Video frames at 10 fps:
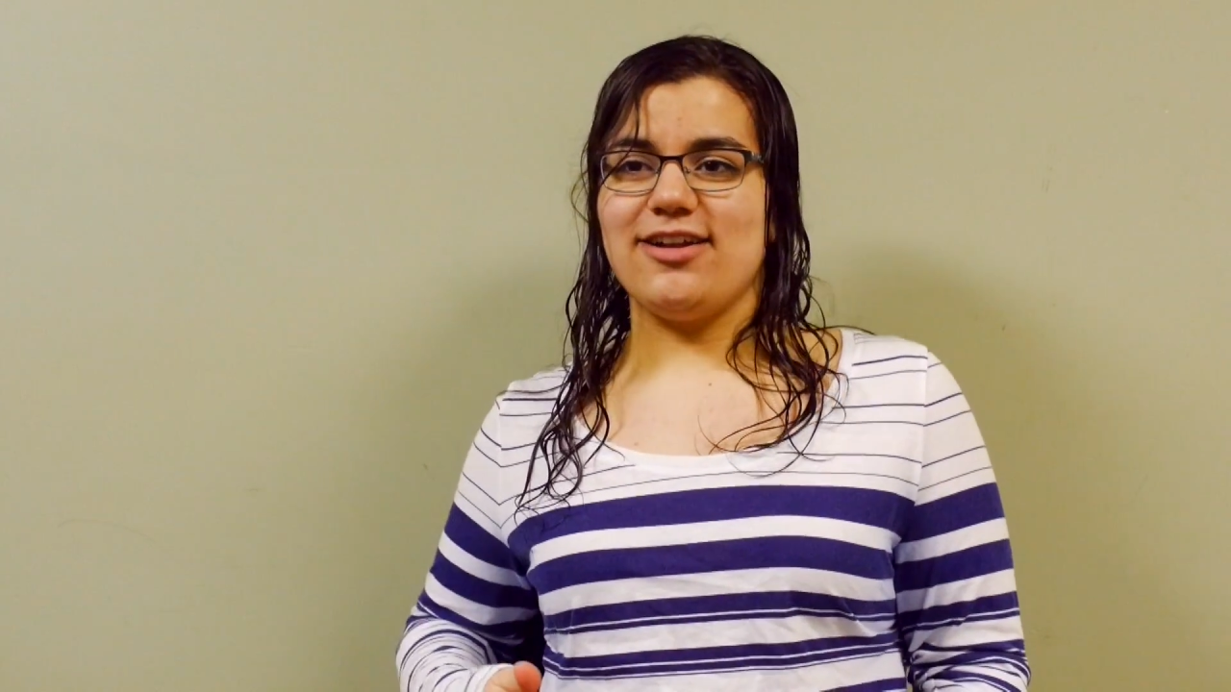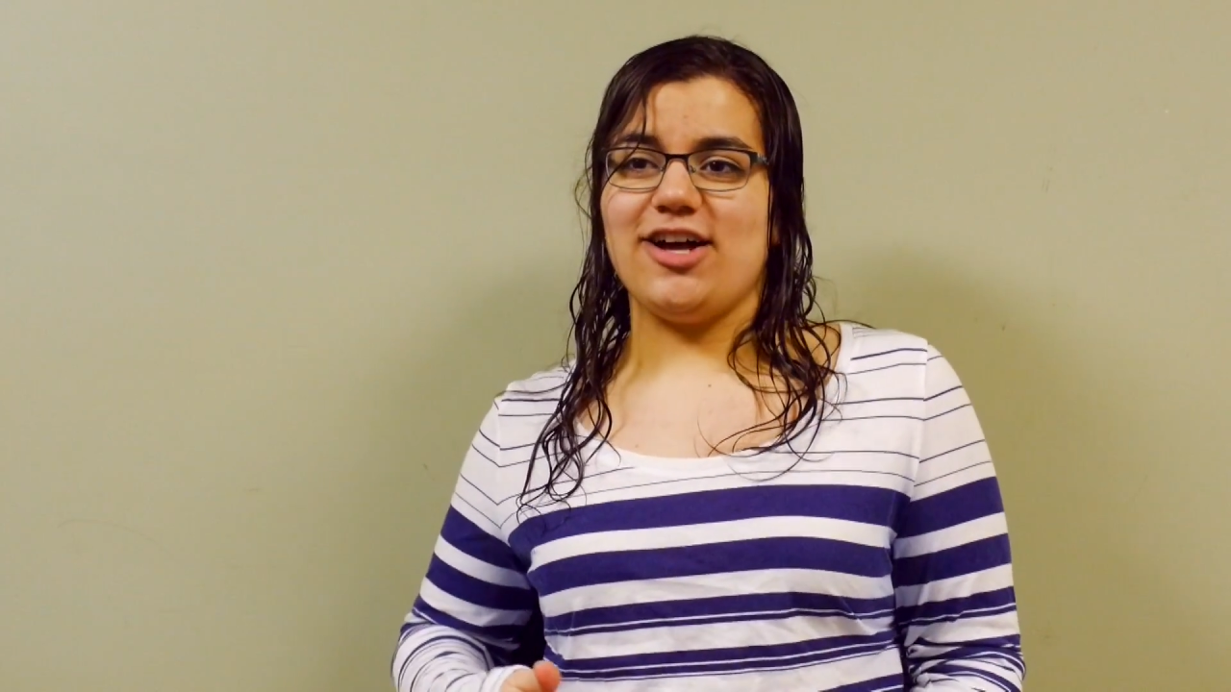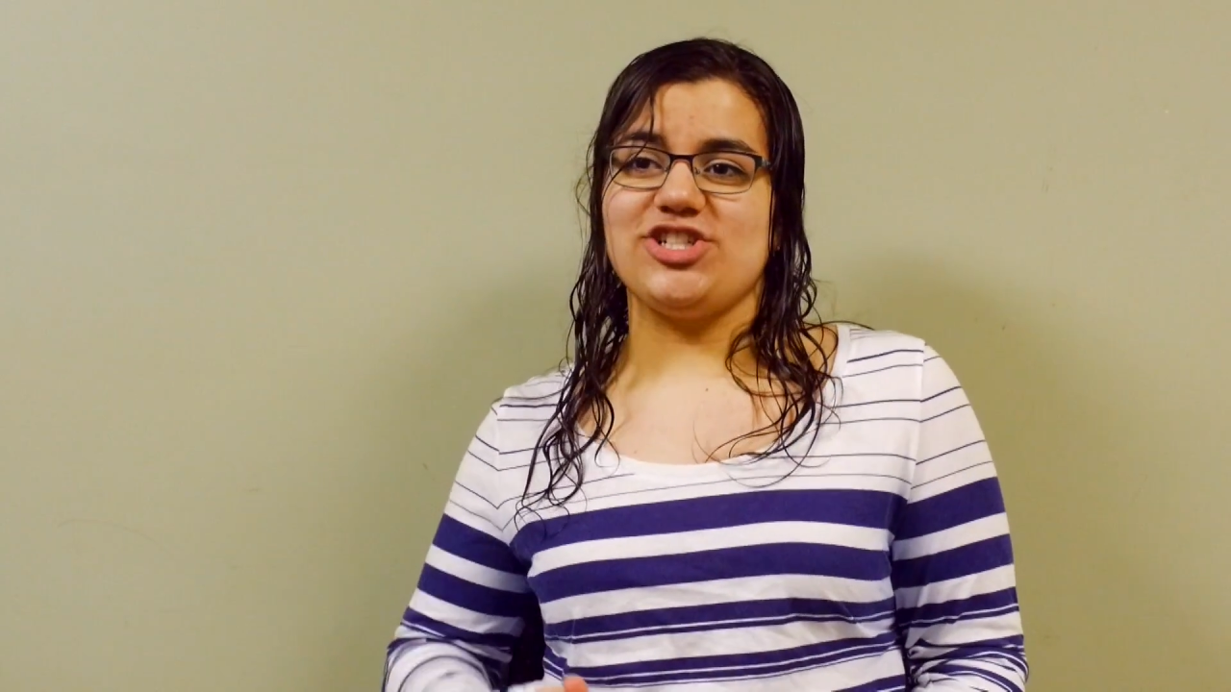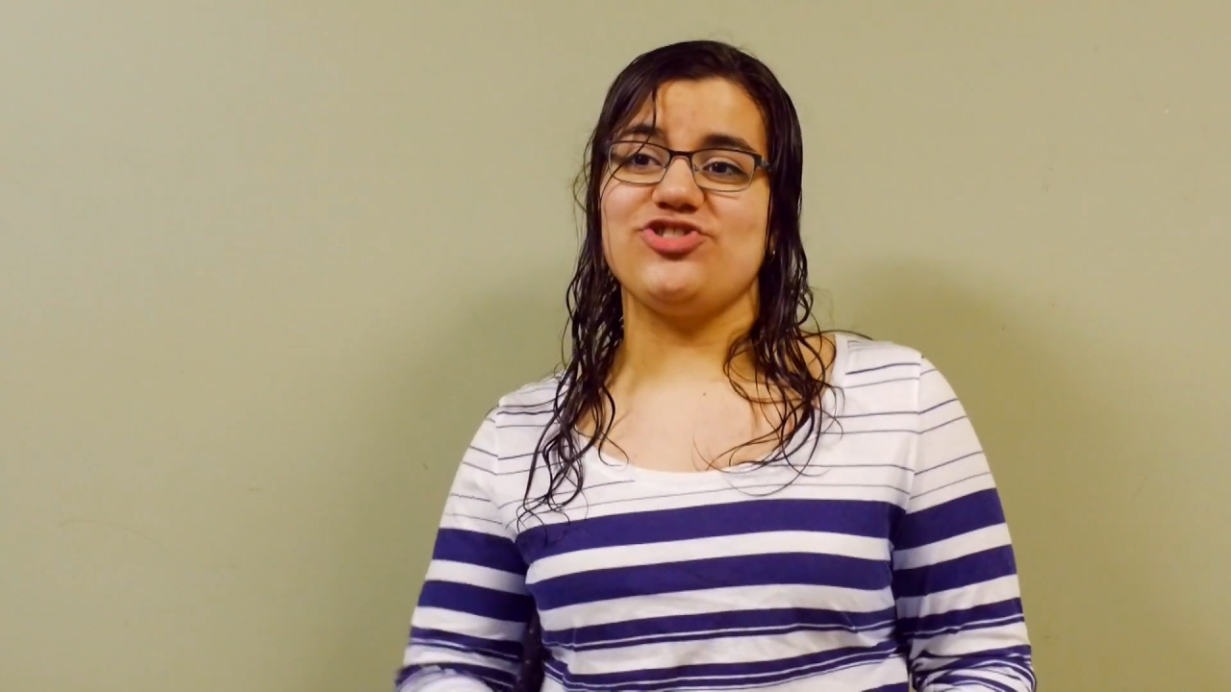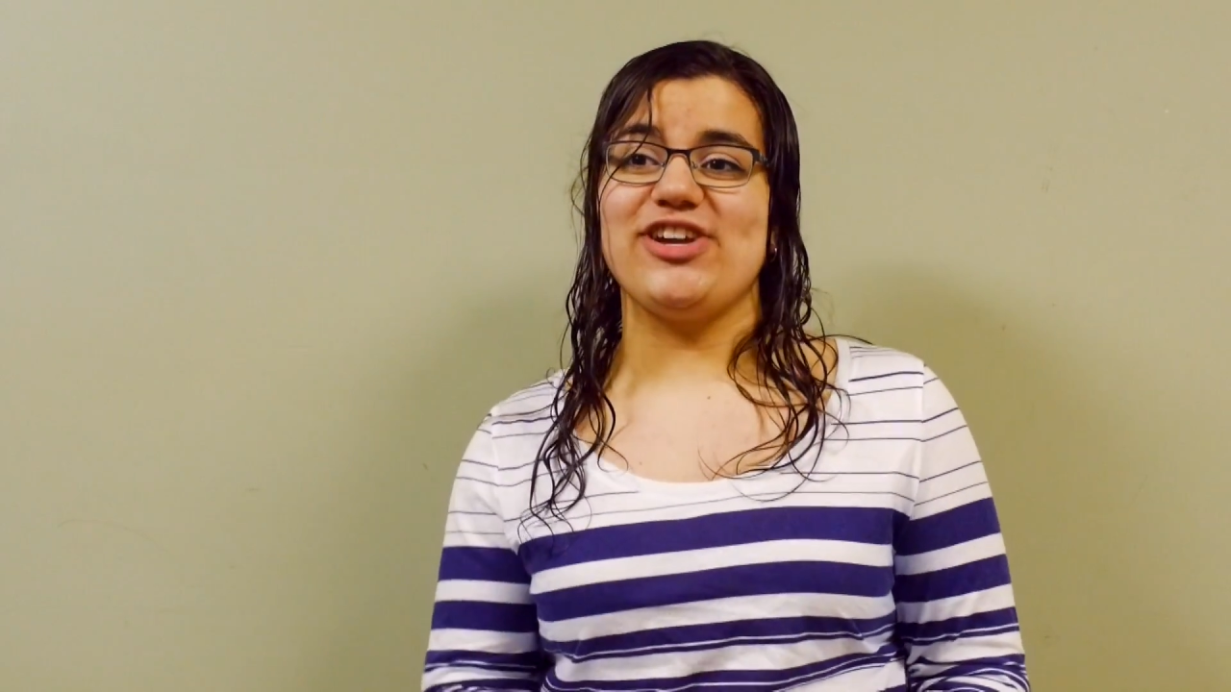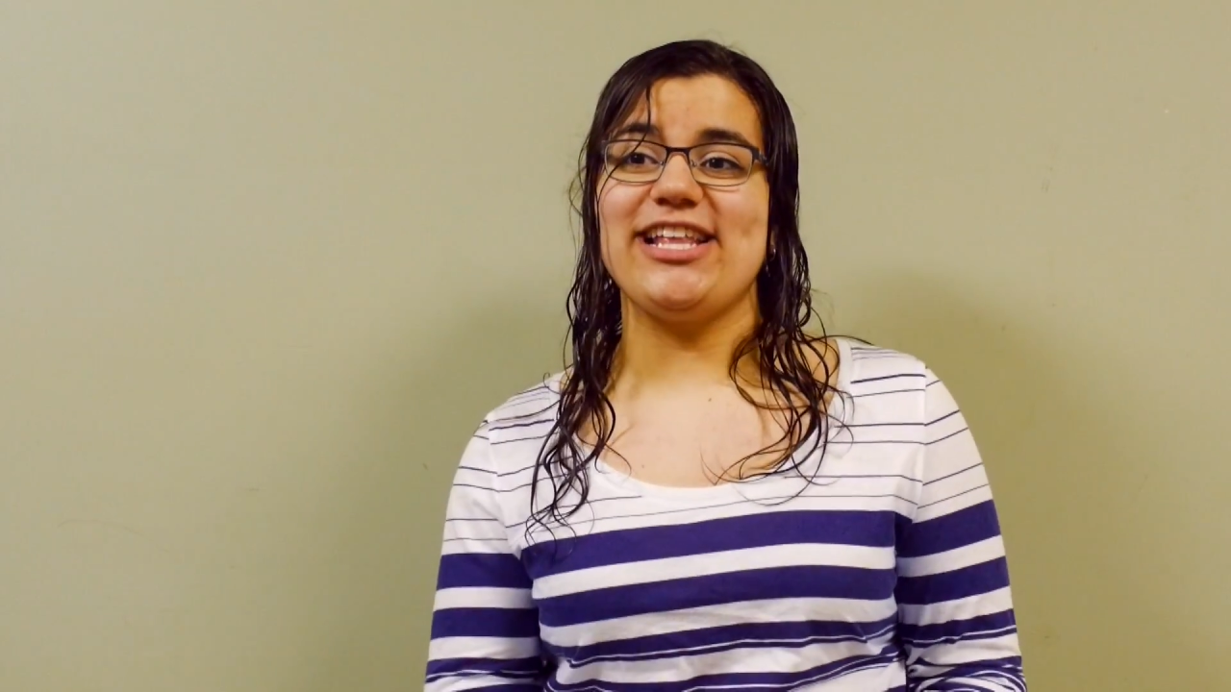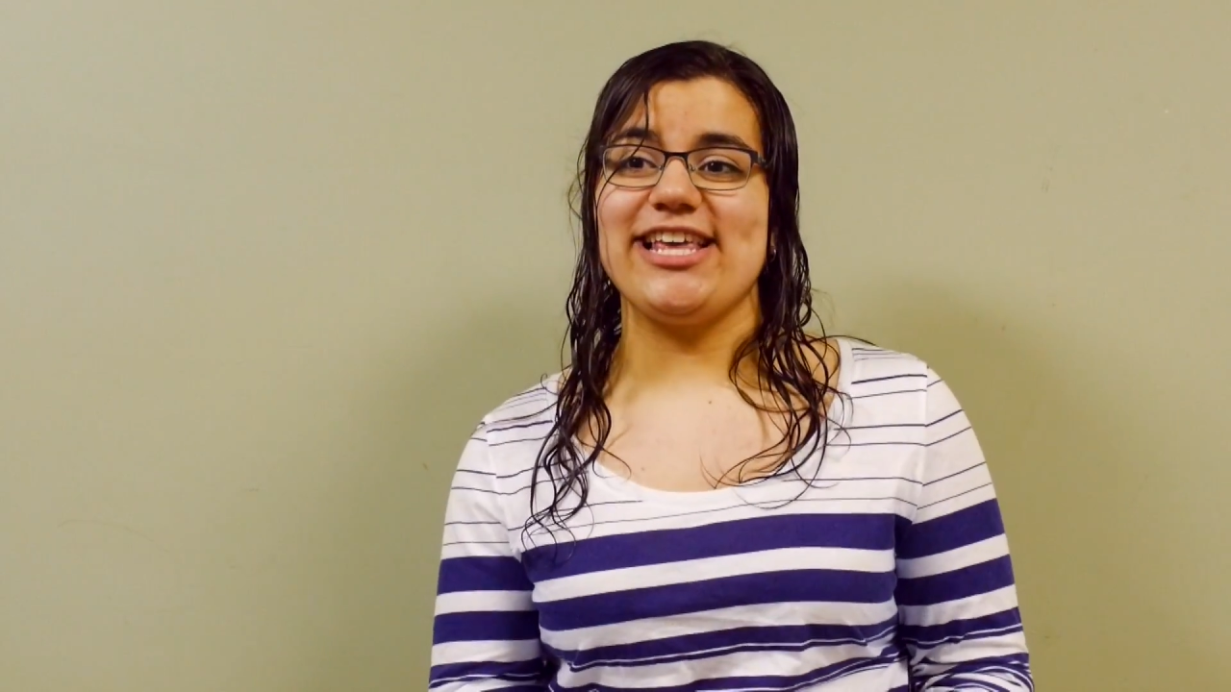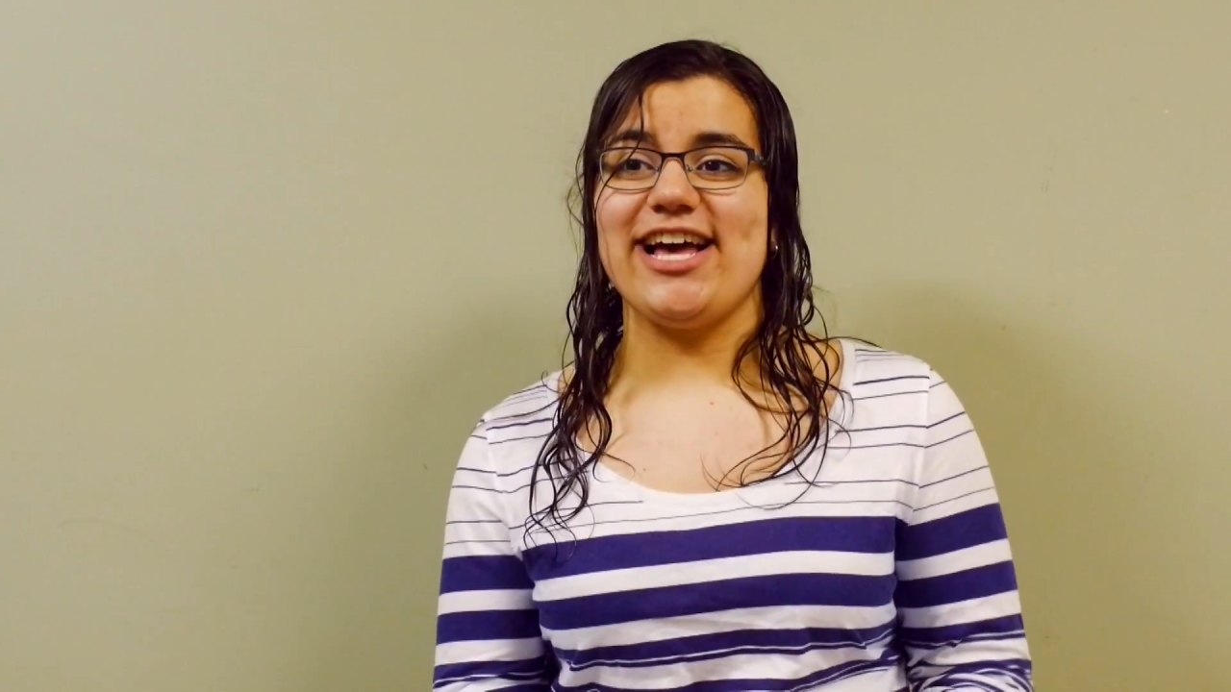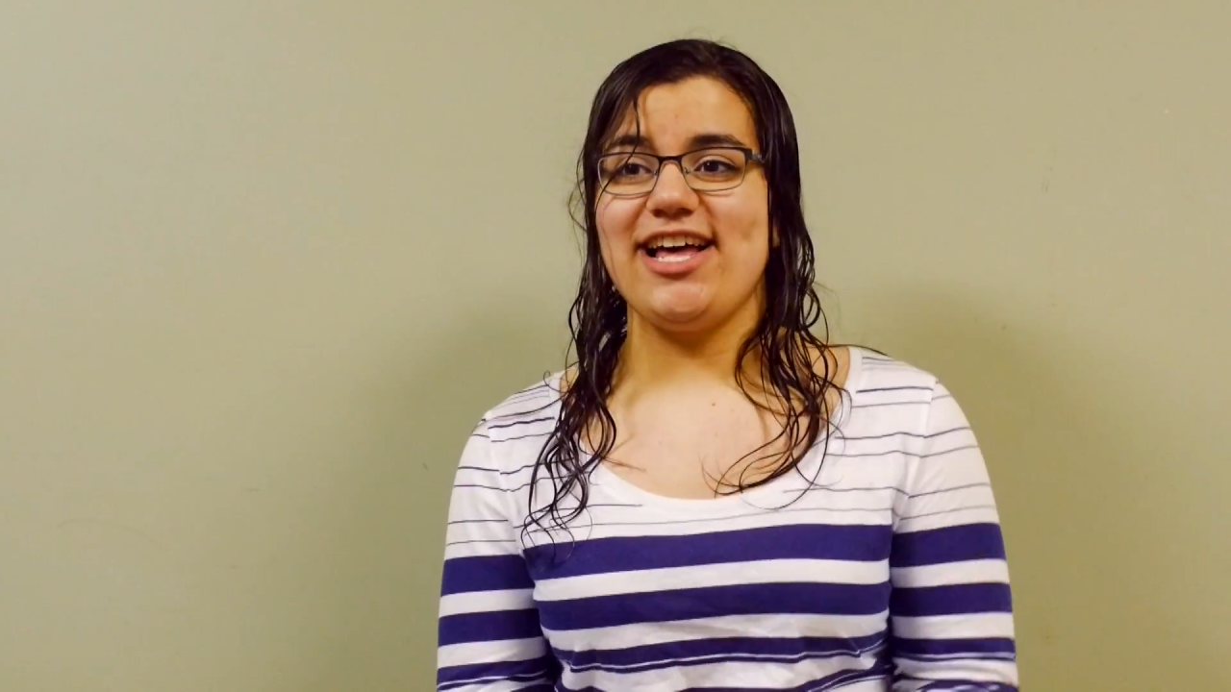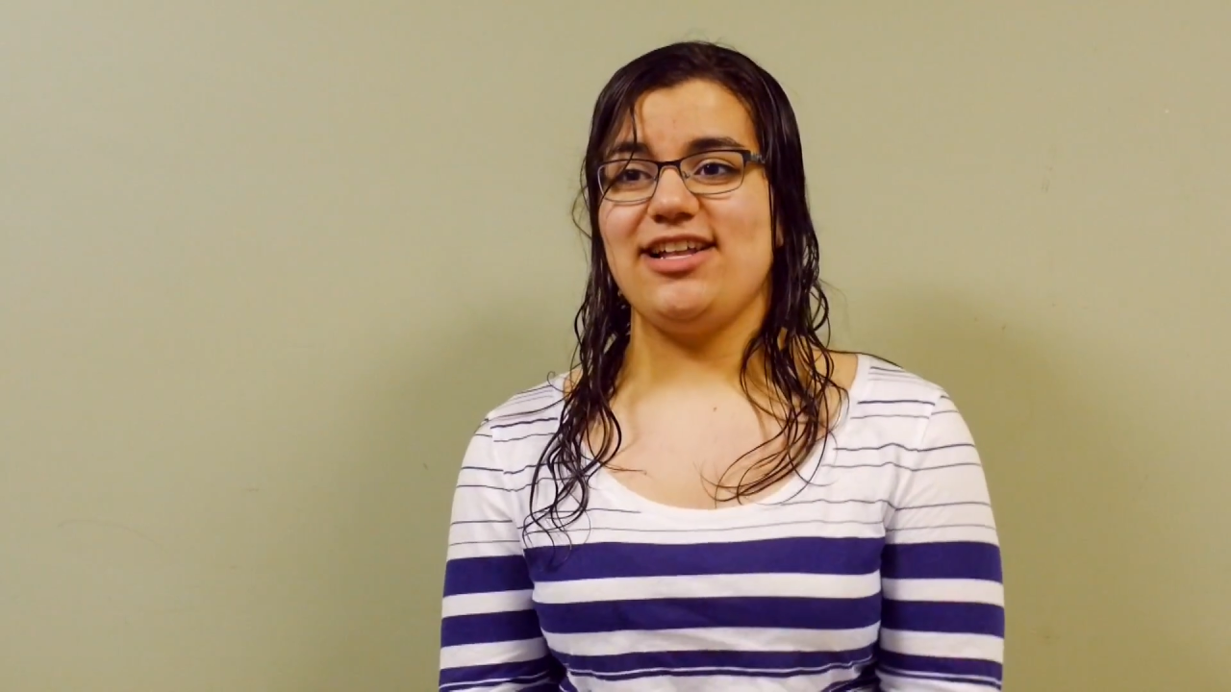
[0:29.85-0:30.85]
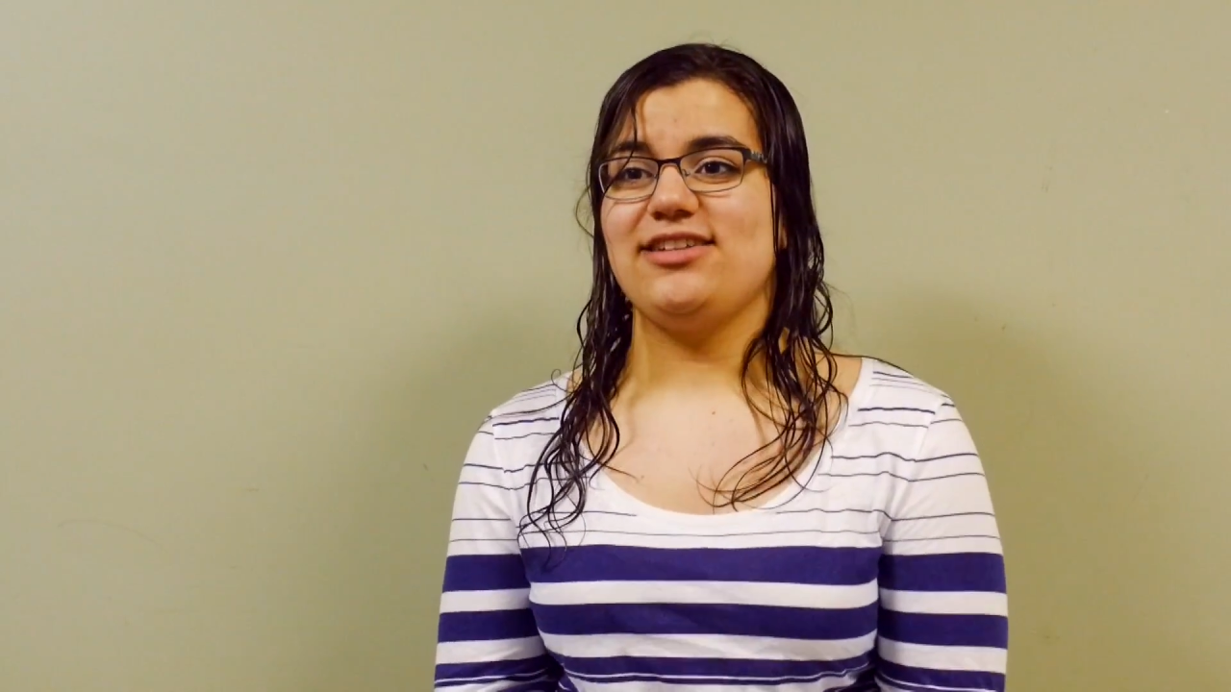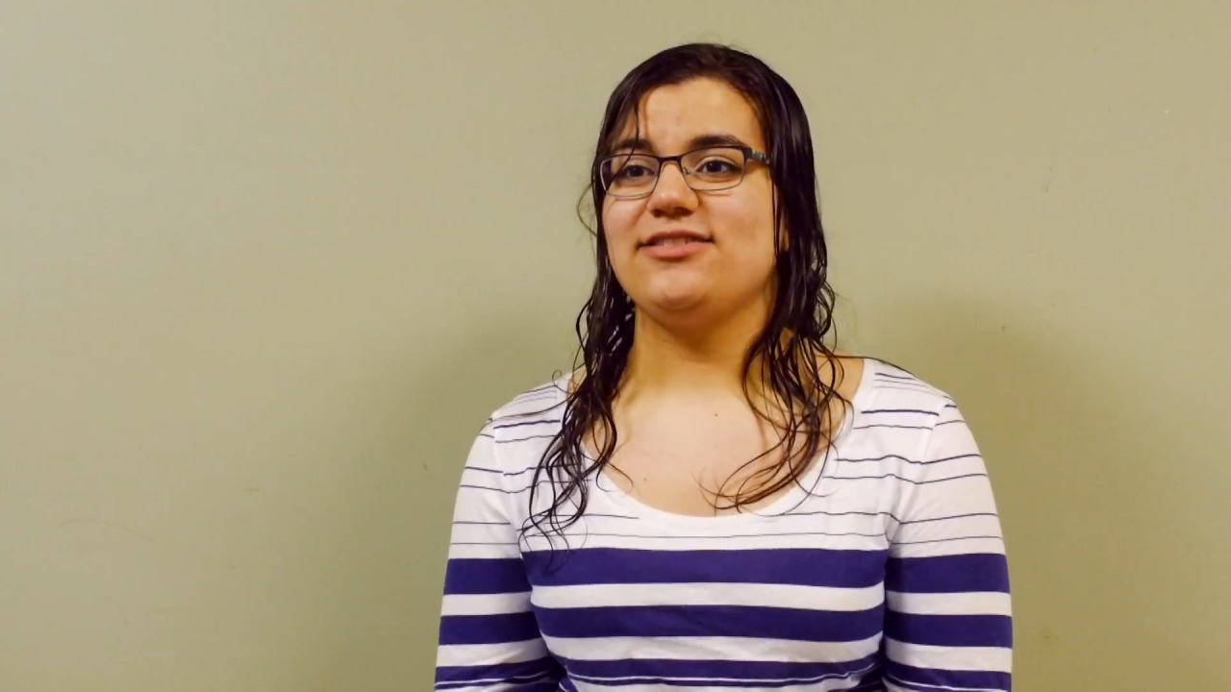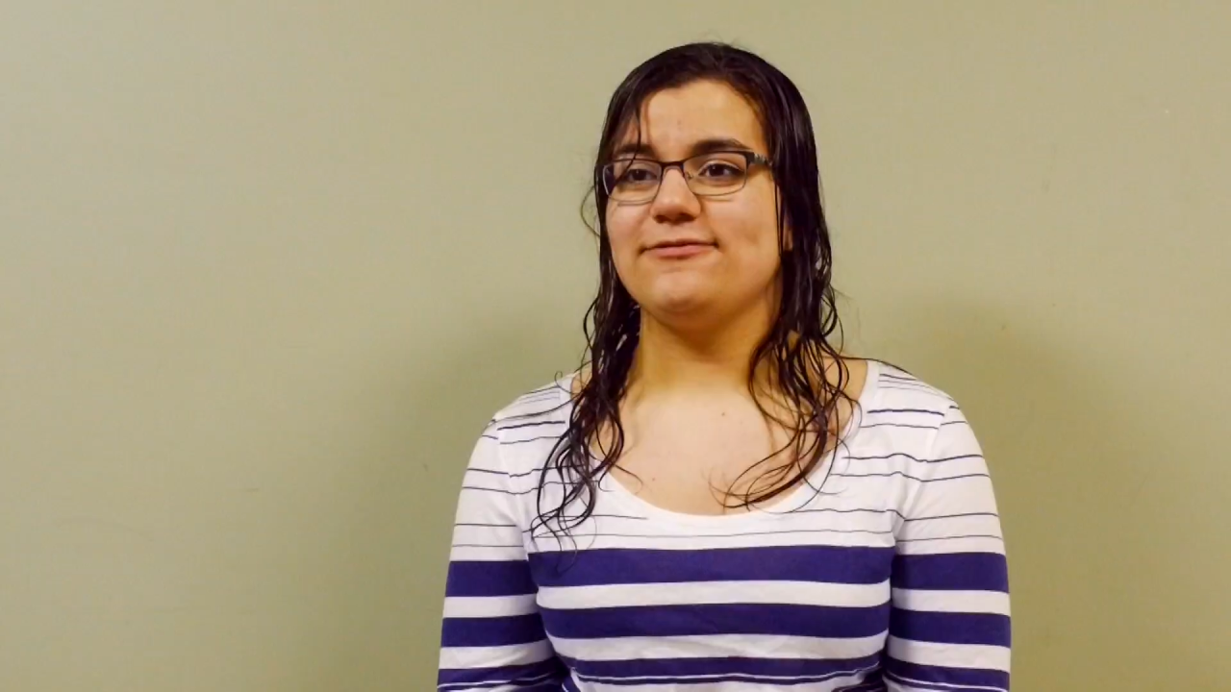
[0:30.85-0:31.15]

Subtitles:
Australia.